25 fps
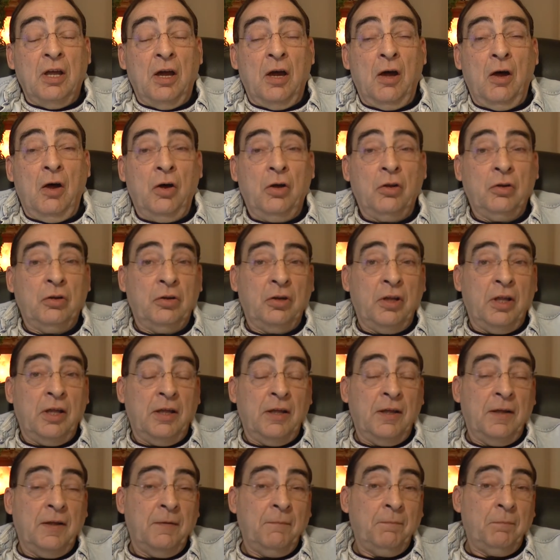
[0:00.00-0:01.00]
on
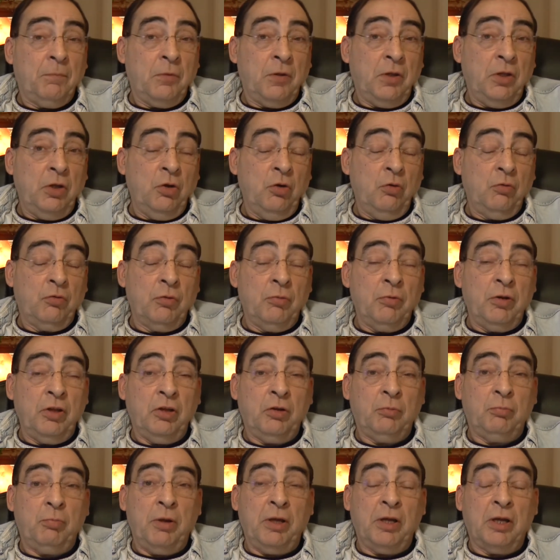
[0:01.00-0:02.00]
you from
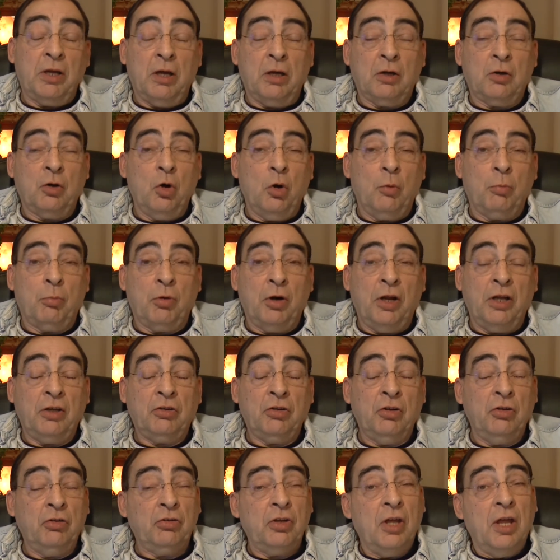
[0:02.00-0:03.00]
these big
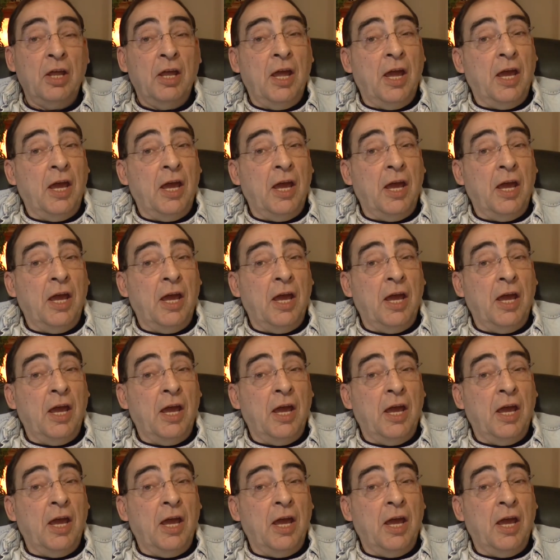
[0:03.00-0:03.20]
corporations,